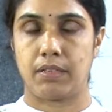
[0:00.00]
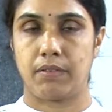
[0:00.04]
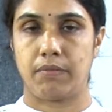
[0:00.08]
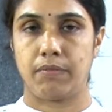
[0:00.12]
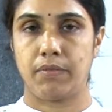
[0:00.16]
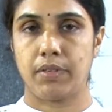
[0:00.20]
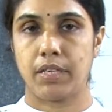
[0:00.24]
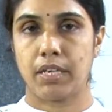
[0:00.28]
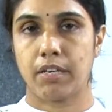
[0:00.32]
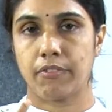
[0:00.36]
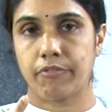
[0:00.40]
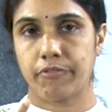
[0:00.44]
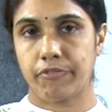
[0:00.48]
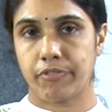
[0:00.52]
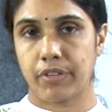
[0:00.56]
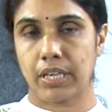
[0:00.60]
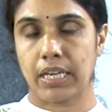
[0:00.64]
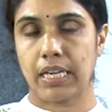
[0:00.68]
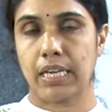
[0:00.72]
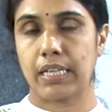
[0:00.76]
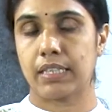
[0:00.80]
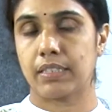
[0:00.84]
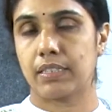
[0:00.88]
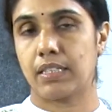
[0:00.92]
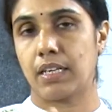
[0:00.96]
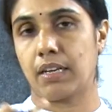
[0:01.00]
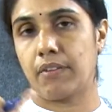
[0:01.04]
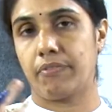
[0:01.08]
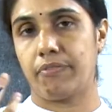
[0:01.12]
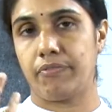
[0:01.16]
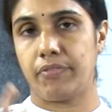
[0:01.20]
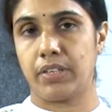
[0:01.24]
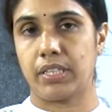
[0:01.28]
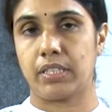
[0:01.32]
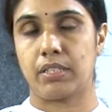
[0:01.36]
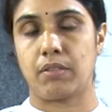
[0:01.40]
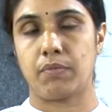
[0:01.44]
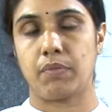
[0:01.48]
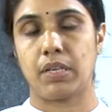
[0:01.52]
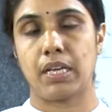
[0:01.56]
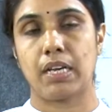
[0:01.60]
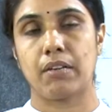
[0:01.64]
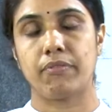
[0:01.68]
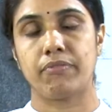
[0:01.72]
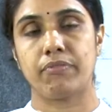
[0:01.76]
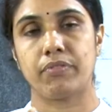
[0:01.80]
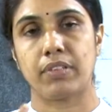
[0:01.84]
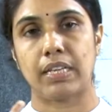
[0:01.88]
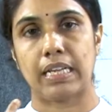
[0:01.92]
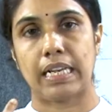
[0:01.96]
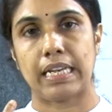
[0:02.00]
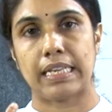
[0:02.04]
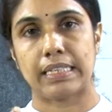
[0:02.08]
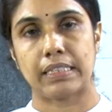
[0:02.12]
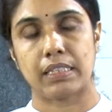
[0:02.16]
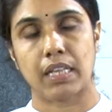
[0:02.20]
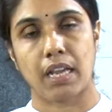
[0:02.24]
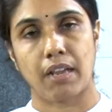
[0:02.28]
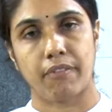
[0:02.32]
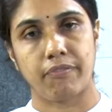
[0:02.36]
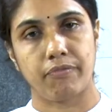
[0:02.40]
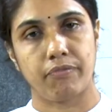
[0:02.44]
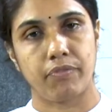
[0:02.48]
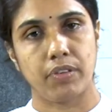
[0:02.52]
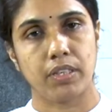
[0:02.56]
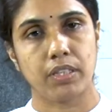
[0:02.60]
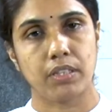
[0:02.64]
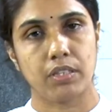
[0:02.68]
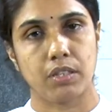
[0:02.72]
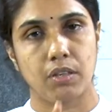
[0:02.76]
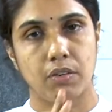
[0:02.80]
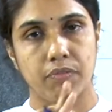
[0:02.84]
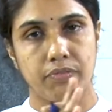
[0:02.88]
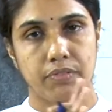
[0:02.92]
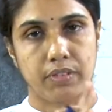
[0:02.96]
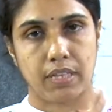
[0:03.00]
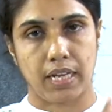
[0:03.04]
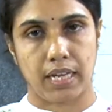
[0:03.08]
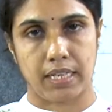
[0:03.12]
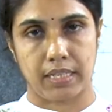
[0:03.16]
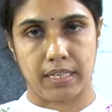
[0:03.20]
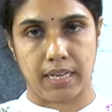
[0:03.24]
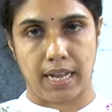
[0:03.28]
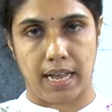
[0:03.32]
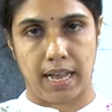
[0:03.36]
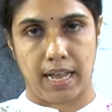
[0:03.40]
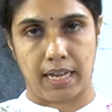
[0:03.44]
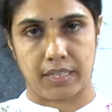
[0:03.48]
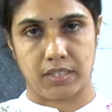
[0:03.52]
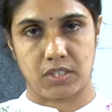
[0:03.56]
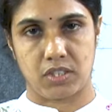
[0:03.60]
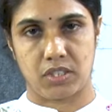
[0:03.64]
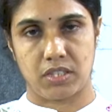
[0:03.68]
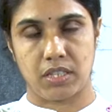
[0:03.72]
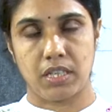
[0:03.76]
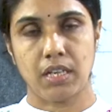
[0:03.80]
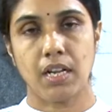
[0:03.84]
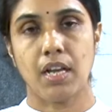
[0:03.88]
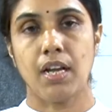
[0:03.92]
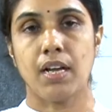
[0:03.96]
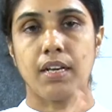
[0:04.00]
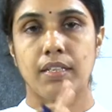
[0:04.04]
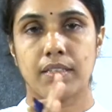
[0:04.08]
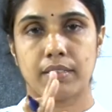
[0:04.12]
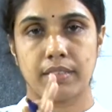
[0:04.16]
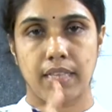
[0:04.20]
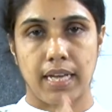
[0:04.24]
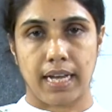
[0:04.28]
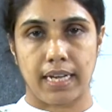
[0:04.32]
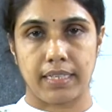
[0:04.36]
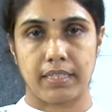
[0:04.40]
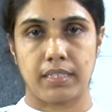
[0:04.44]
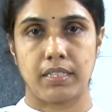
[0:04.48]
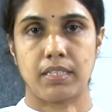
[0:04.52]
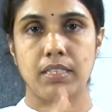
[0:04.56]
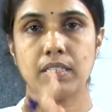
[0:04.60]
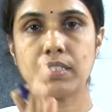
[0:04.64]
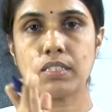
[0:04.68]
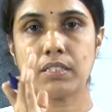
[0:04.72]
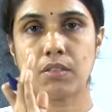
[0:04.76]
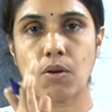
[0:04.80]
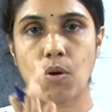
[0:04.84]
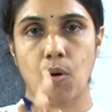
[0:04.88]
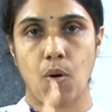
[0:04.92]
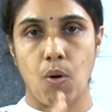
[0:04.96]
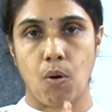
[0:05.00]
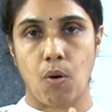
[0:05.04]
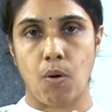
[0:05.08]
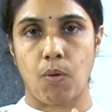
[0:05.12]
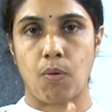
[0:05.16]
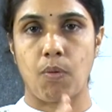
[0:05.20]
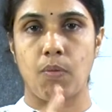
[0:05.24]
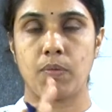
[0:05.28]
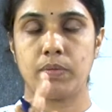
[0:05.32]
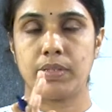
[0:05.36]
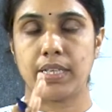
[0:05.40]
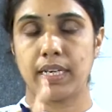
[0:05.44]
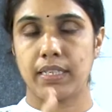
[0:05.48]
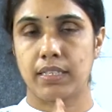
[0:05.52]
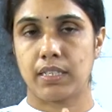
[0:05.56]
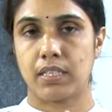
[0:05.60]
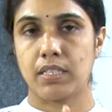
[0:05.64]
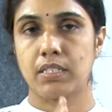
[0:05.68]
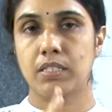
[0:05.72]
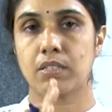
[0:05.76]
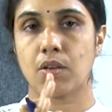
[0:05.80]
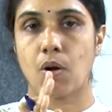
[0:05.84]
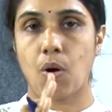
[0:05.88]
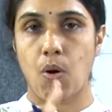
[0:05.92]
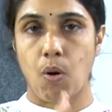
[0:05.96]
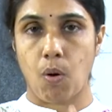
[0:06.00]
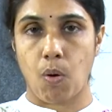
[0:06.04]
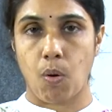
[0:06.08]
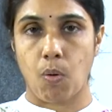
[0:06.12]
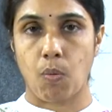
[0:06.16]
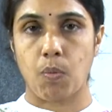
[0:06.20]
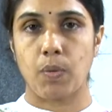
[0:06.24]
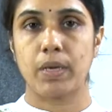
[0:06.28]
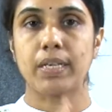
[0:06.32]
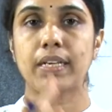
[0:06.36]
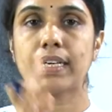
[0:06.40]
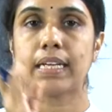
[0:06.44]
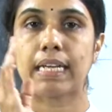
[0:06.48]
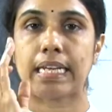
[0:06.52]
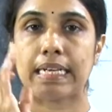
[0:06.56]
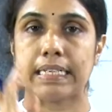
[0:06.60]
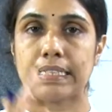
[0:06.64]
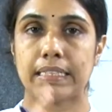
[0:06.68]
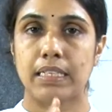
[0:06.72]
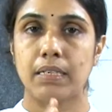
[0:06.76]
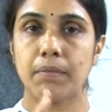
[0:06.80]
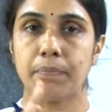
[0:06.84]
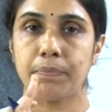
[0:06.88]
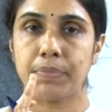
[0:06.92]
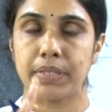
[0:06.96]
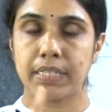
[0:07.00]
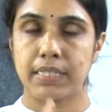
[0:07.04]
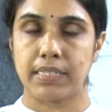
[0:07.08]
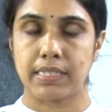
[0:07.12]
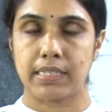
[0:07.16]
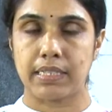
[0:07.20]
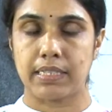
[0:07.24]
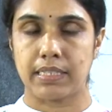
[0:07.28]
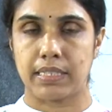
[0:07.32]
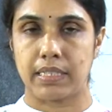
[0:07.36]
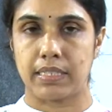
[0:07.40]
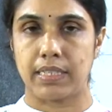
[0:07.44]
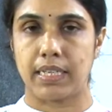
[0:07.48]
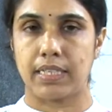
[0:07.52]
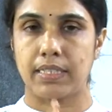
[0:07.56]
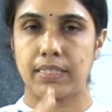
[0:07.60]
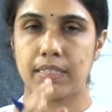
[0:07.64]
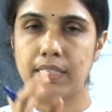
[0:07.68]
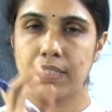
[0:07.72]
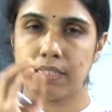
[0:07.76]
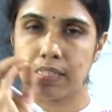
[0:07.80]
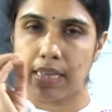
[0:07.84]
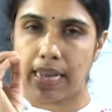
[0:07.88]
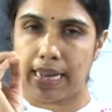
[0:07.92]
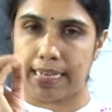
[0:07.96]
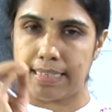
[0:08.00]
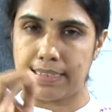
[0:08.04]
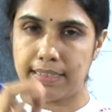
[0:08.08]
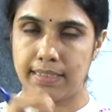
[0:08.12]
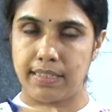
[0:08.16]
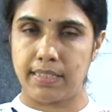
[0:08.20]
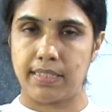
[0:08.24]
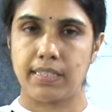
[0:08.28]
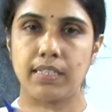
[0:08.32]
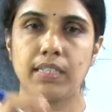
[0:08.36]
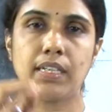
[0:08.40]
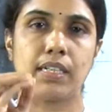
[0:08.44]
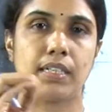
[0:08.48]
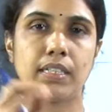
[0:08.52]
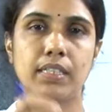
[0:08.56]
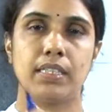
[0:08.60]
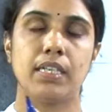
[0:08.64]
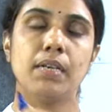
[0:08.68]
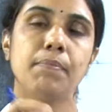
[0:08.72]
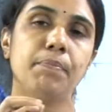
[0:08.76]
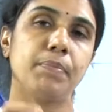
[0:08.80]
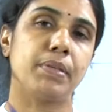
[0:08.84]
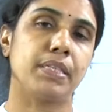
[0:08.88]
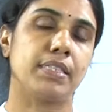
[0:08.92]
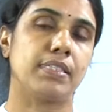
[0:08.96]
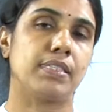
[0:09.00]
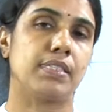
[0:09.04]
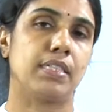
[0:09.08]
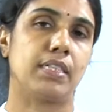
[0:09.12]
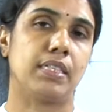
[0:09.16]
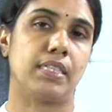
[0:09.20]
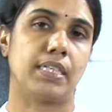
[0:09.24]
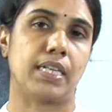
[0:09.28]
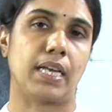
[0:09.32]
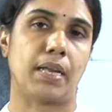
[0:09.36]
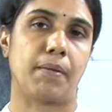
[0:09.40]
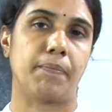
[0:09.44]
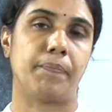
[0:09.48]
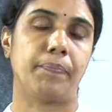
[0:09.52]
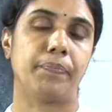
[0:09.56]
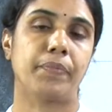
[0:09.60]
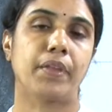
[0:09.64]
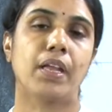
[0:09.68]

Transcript: We are feeling the effect. We are feeling the effect of that action that is over in the present, that is ended in the present time.